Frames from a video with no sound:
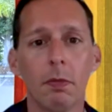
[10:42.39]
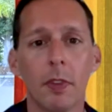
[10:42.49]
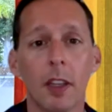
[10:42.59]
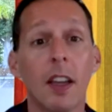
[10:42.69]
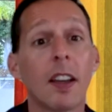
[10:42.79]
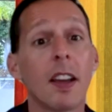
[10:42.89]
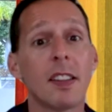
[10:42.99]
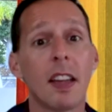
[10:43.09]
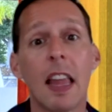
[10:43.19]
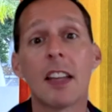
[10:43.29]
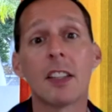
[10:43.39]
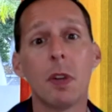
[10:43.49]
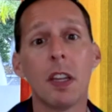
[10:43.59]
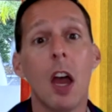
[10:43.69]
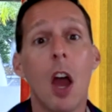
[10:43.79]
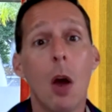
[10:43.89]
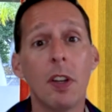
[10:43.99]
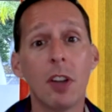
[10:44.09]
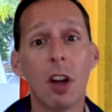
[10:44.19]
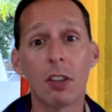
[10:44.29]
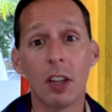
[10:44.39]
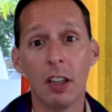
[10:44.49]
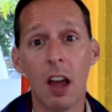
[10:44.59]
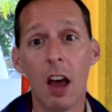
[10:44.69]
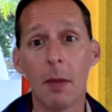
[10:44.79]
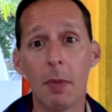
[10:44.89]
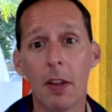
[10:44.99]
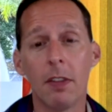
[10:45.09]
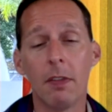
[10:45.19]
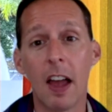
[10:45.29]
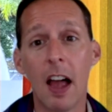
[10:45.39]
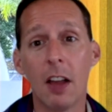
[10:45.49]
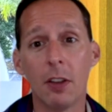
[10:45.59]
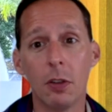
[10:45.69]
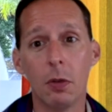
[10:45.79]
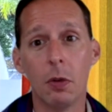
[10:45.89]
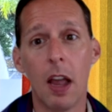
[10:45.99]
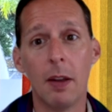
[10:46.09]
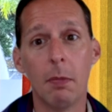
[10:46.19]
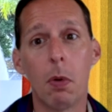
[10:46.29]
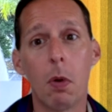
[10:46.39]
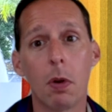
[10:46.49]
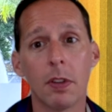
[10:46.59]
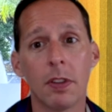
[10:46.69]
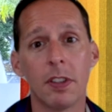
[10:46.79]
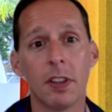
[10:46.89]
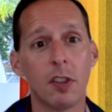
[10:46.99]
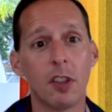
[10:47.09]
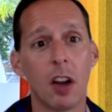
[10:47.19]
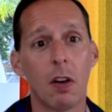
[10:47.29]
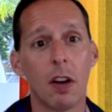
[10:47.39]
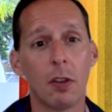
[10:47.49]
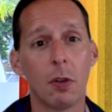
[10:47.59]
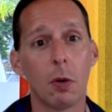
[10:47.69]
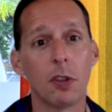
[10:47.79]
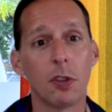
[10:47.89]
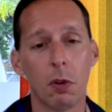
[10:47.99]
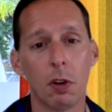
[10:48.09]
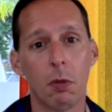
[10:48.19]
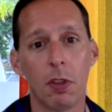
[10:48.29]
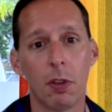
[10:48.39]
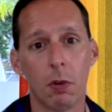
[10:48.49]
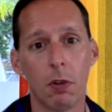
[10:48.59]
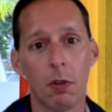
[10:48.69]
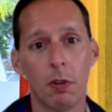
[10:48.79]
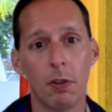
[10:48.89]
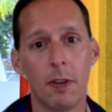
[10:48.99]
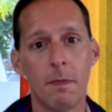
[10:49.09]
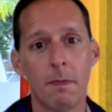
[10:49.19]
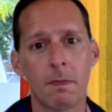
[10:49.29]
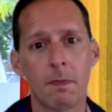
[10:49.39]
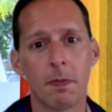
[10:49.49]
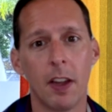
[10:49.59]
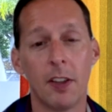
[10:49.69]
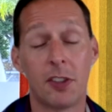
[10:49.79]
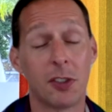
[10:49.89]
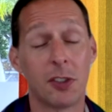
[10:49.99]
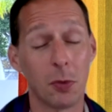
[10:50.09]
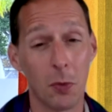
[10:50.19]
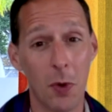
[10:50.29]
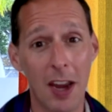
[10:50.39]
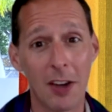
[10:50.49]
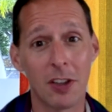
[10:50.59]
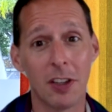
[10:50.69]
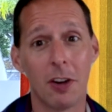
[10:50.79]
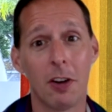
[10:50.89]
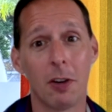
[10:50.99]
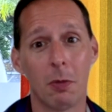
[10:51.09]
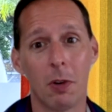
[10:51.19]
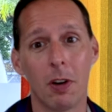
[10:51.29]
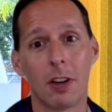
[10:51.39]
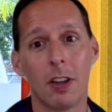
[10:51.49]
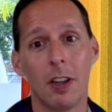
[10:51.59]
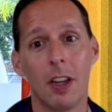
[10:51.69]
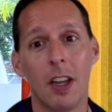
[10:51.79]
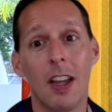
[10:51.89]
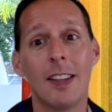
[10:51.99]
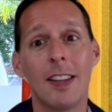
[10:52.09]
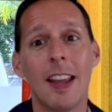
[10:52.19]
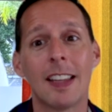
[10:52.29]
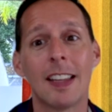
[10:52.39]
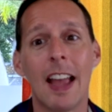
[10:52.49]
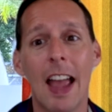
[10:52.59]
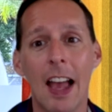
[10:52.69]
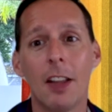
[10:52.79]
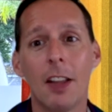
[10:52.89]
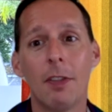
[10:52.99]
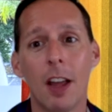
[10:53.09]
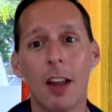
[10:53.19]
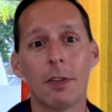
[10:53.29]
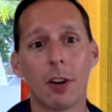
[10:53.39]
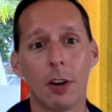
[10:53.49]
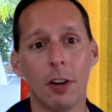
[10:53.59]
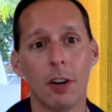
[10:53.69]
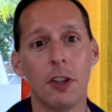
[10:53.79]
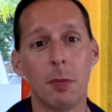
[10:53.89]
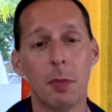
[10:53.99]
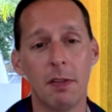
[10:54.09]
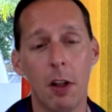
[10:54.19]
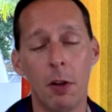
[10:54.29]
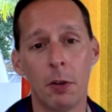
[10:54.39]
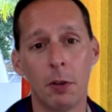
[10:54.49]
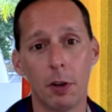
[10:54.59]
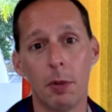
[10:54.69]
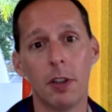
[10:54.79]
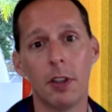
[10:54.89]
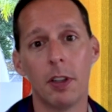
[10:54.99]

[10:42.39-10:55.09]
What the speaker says: Like I said last week, we talked a lot about the value and importance of sharing your story with the world. It's strangely hard work. It takes a hell of a lot of courage to be vulnerable,